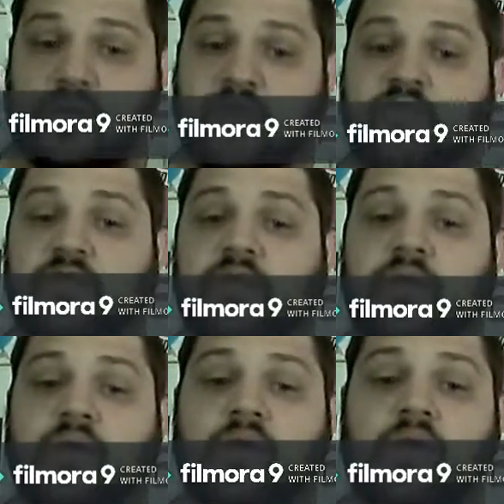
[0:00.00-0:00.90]
give
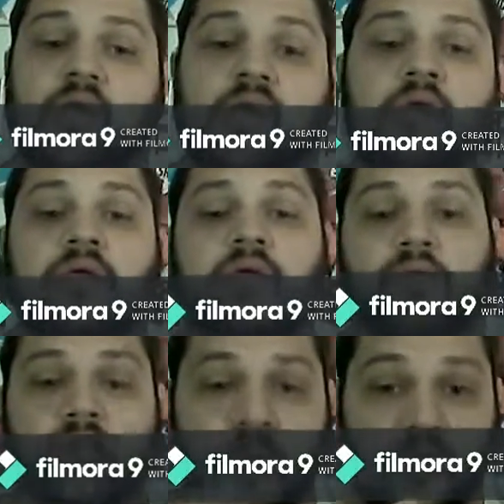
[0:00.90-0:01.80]
you
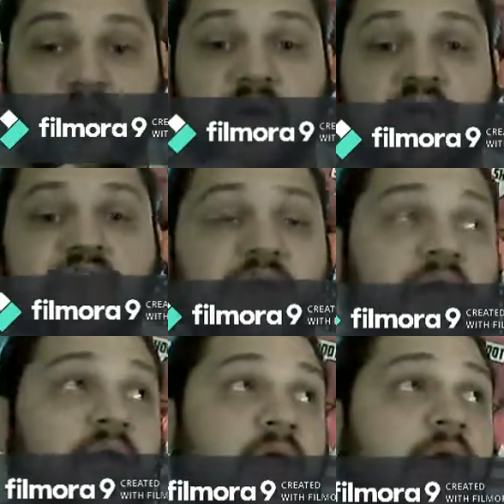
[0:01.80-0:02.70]
another
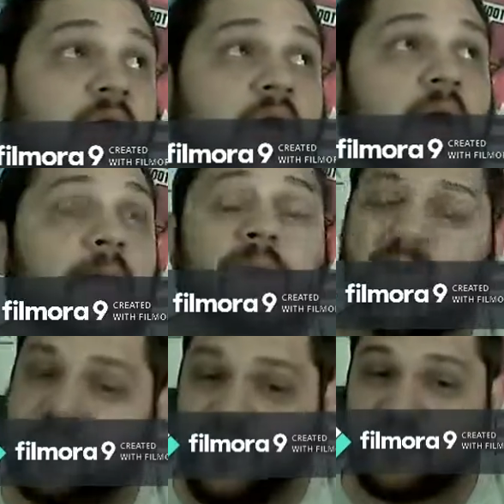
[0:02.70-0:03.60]
contract. I'm in
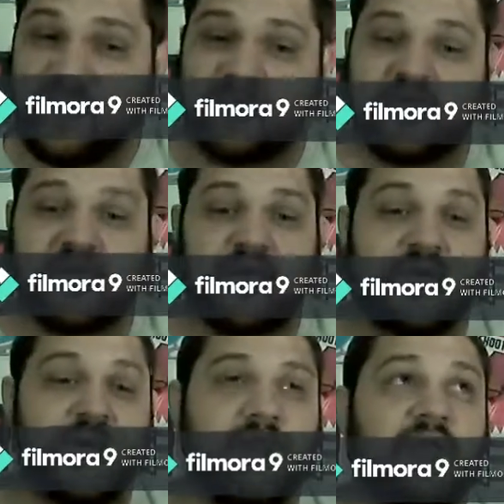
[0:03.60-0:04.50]
my first contract right
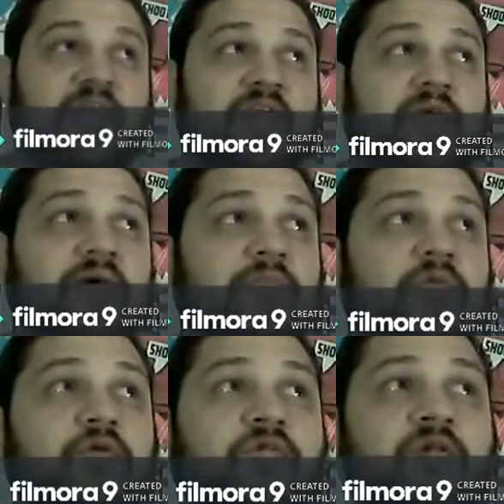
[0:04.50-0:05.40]
now, and I think I'm
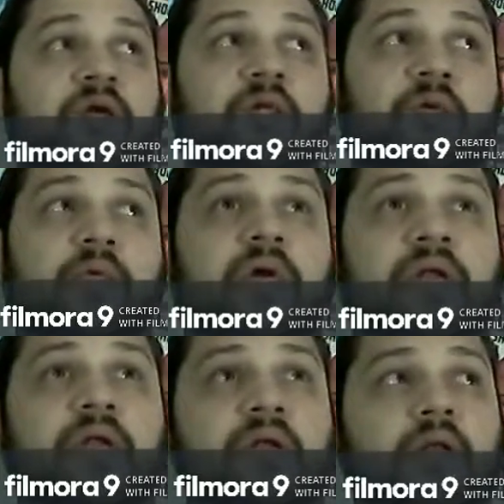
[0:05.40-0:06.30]
due for another one
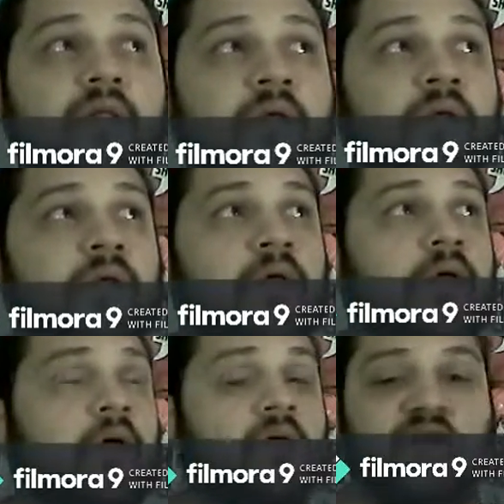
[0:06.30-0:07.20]
and
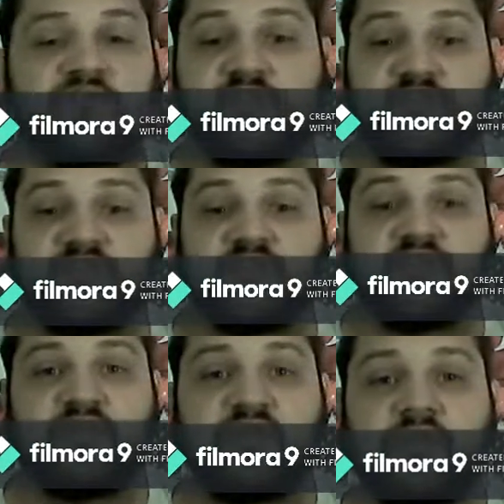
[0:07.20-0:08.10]
a contract
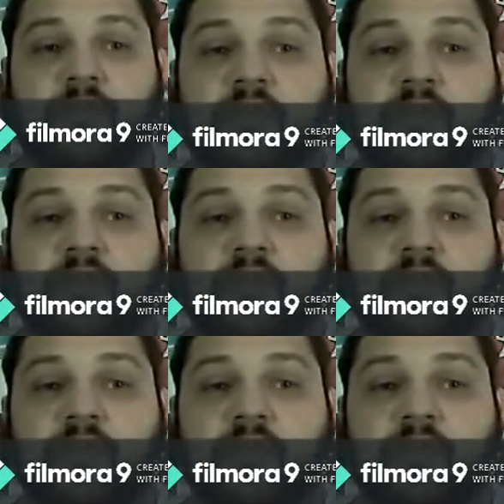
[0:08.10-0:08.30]
extension in a